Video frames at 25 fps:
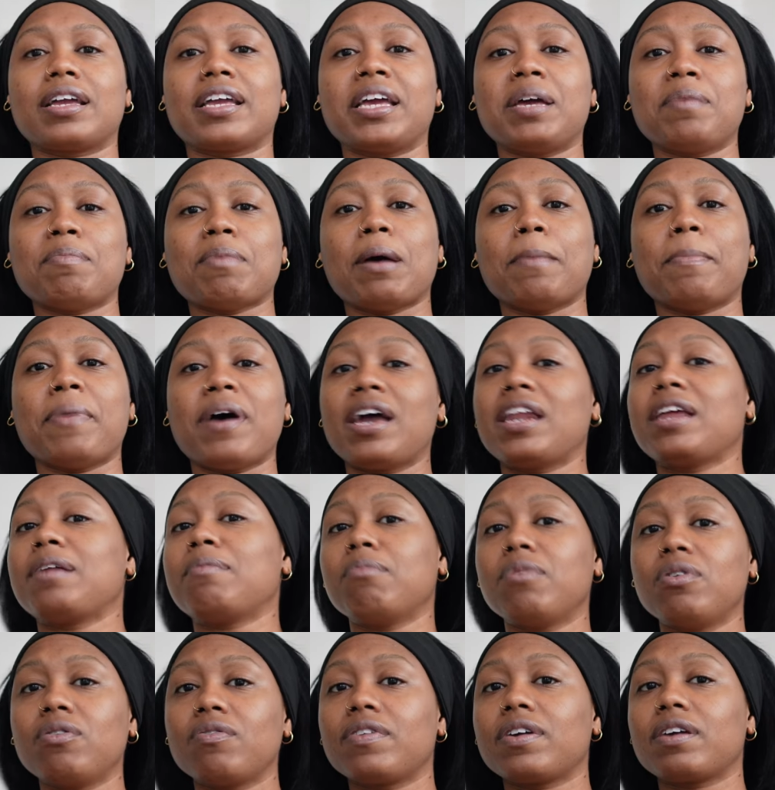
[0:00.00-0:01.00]
to get my body
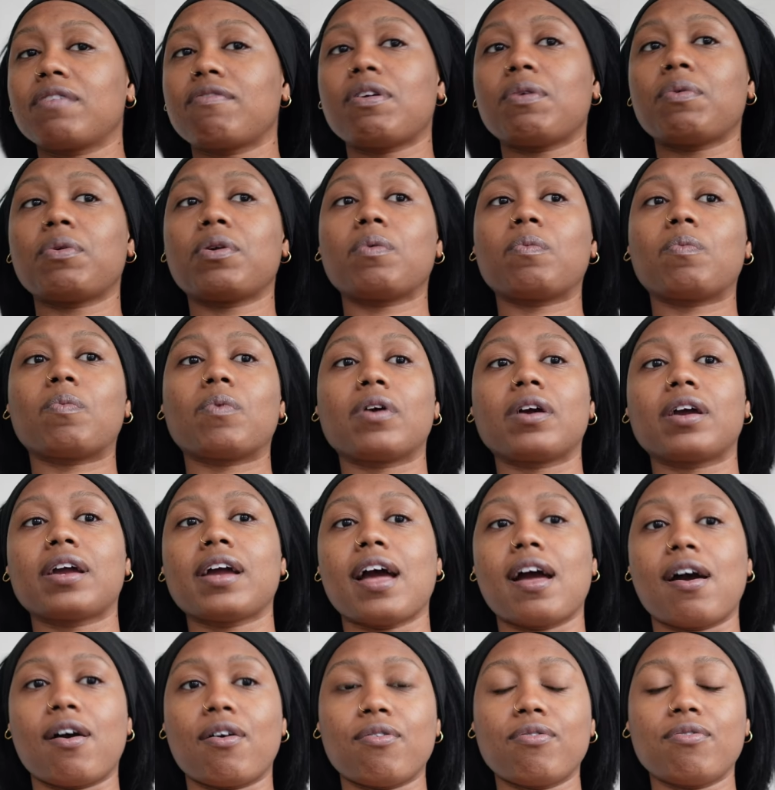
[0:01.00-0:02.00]
moving, if I want to
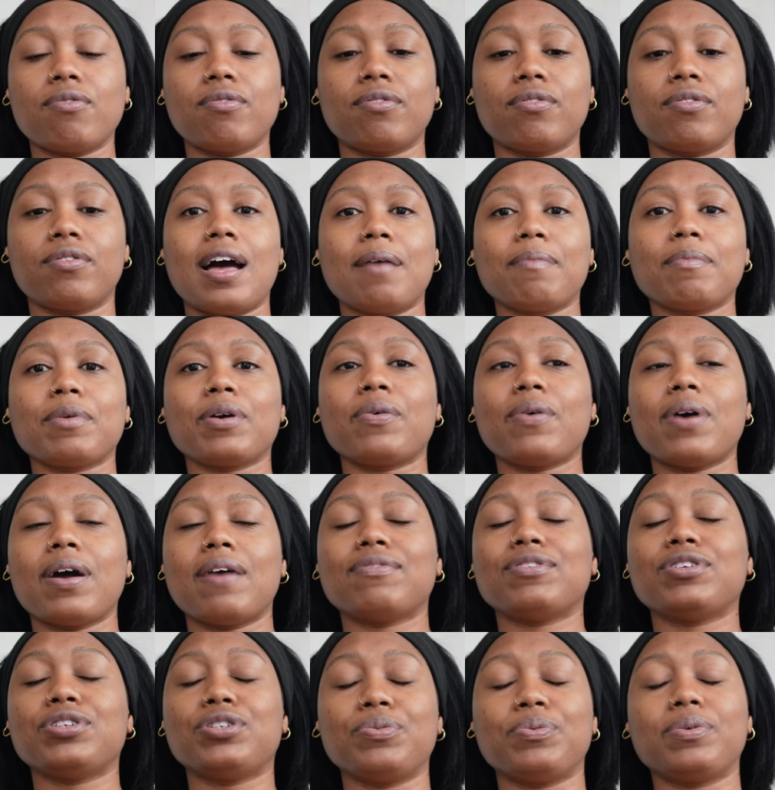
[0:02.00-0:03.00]
work out, I'm going to
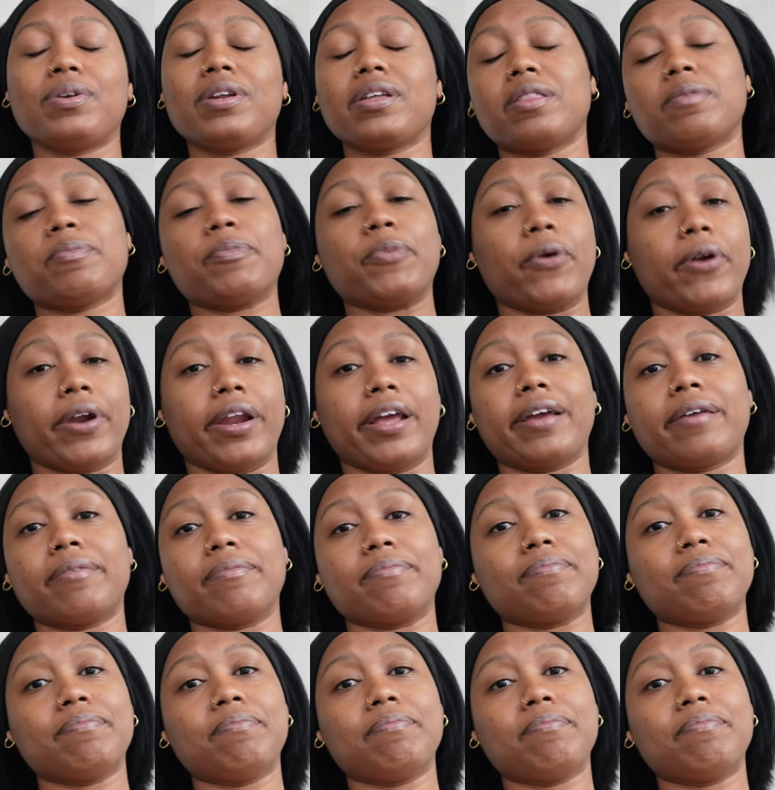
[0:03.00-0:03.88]
have to do it in the morning.